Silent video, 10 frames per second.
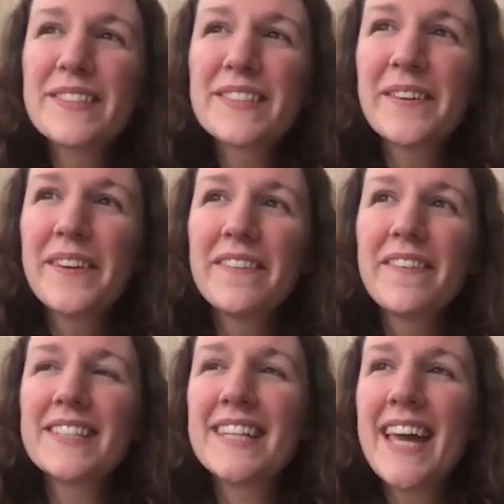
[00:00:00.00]
So on the
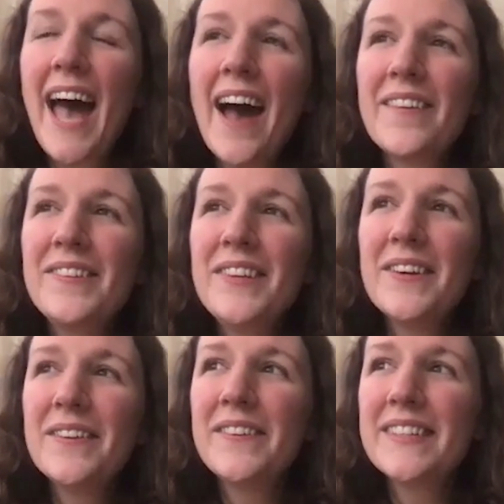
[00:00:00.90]
first, how
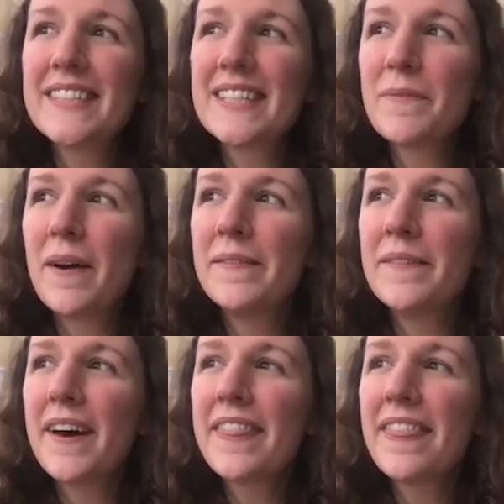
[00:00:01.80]
new is this
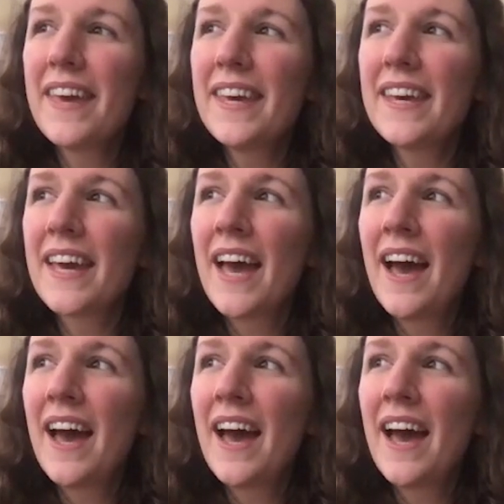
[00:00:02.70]
problem? I think